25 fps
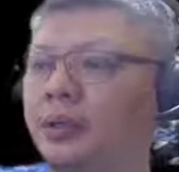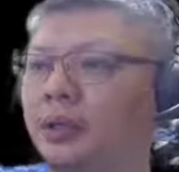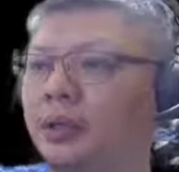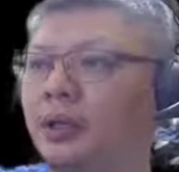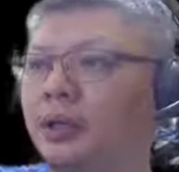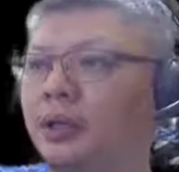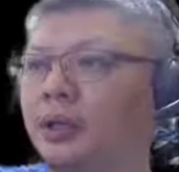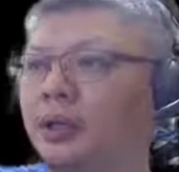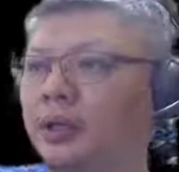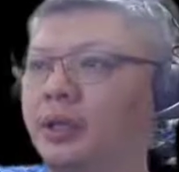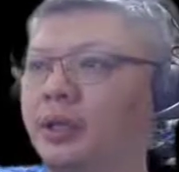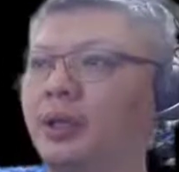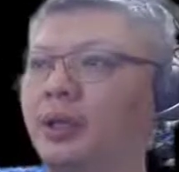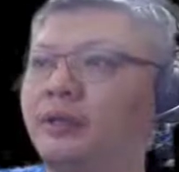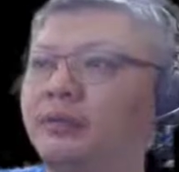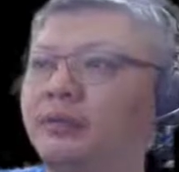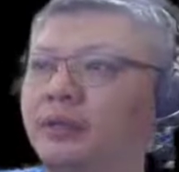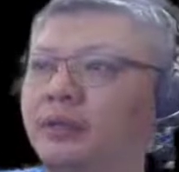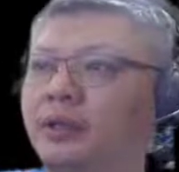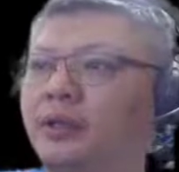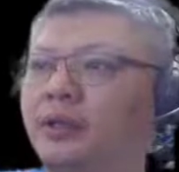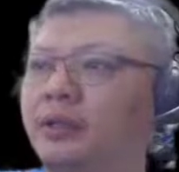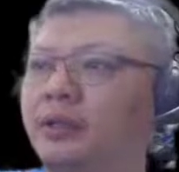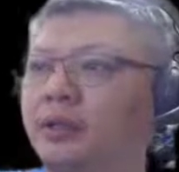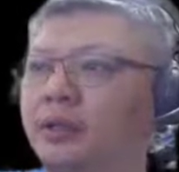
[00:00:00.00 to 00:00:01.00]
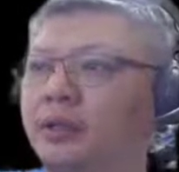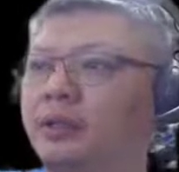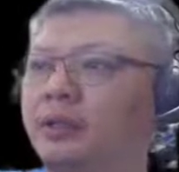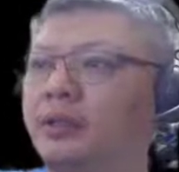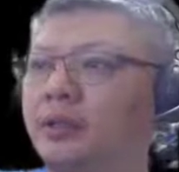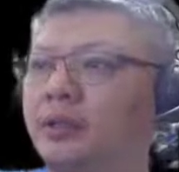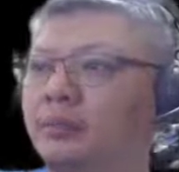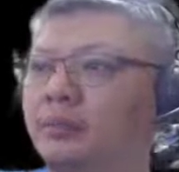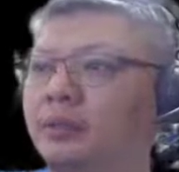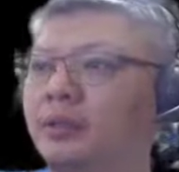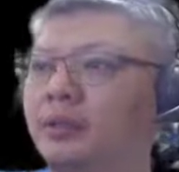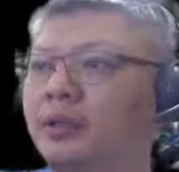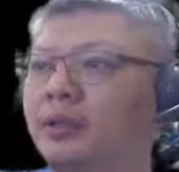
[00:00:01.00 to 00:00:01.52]
And after
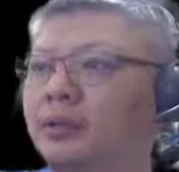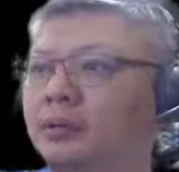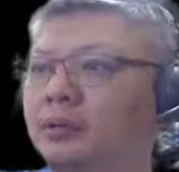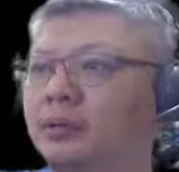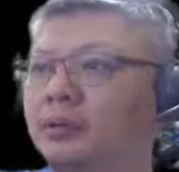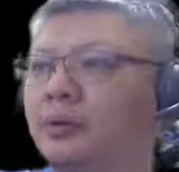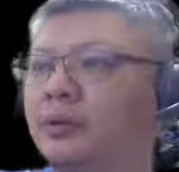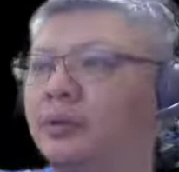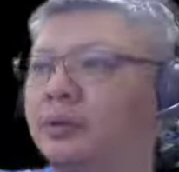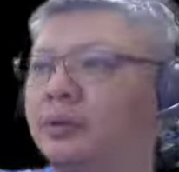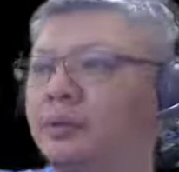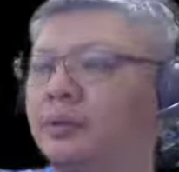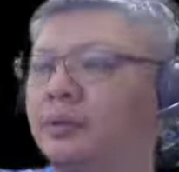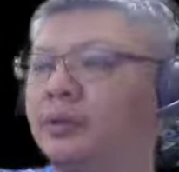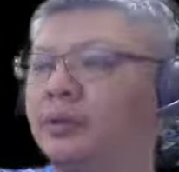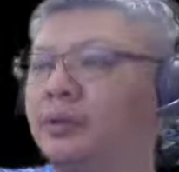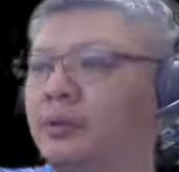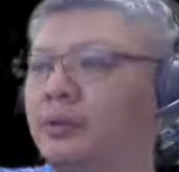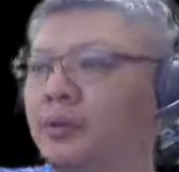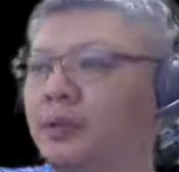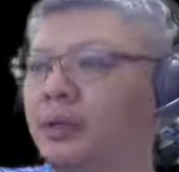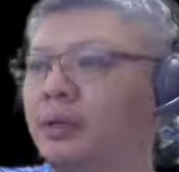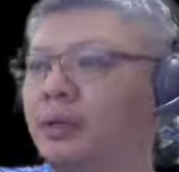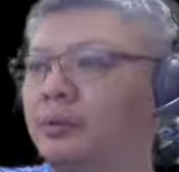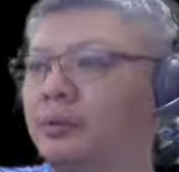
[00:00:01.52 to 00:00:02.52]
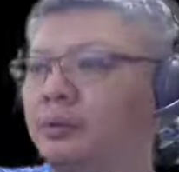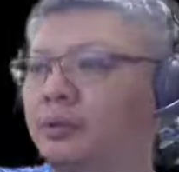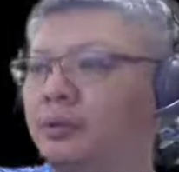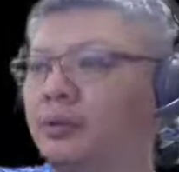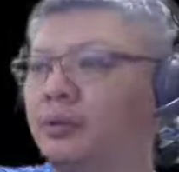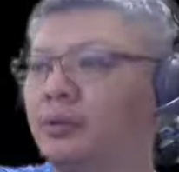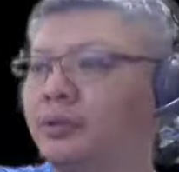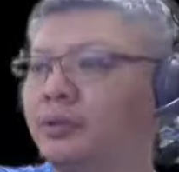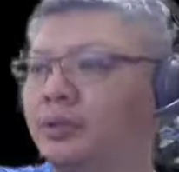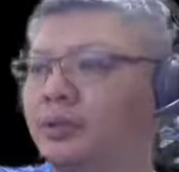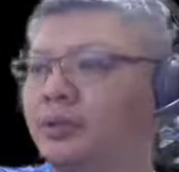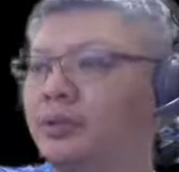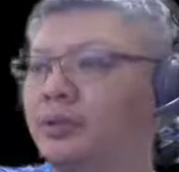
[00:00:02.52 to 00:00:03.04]
attempting to go for the elbow
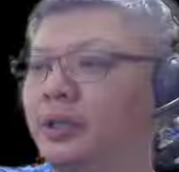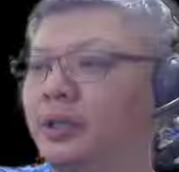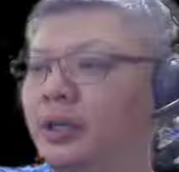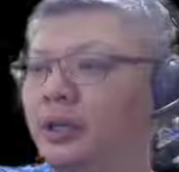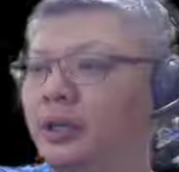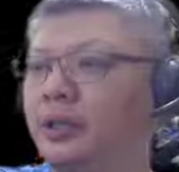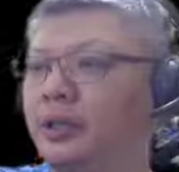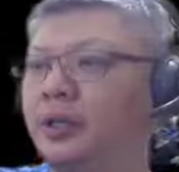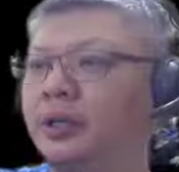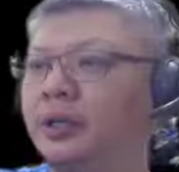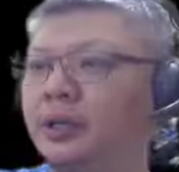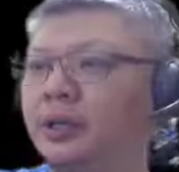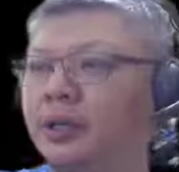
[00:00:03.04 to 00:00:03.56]
horse attack,